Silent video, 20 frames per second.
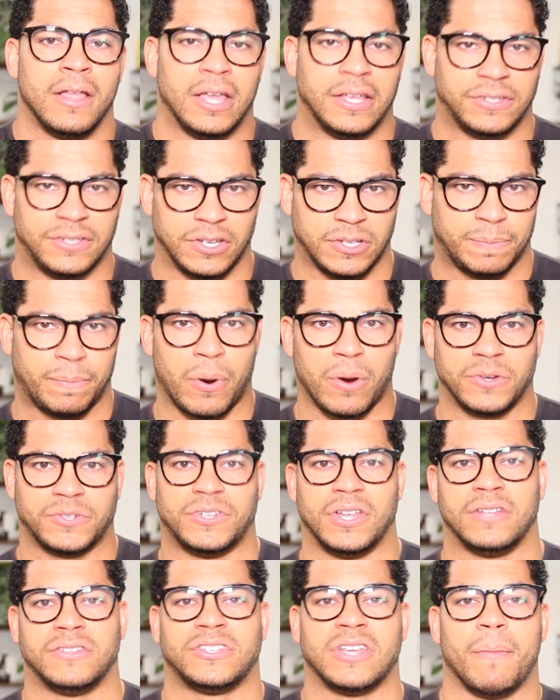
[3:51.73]
is this
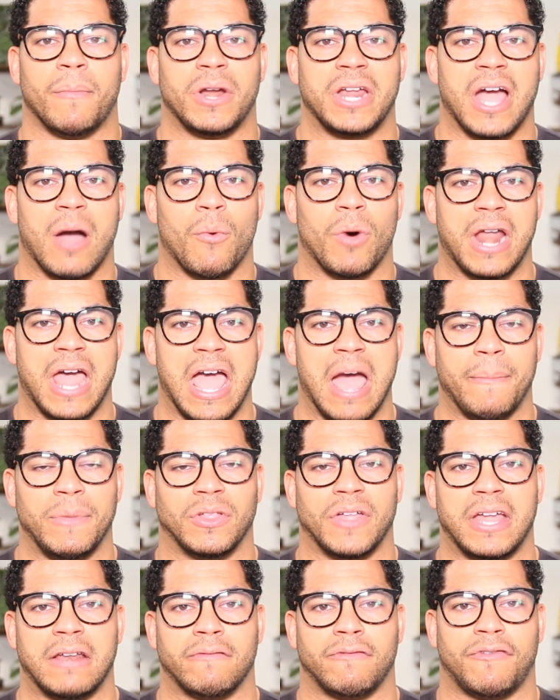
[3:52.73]
person somebody I want to
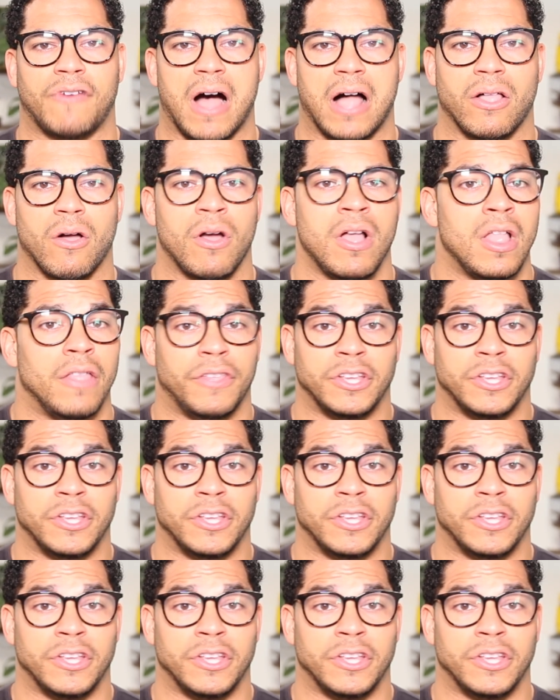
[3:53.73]
emulate and follow?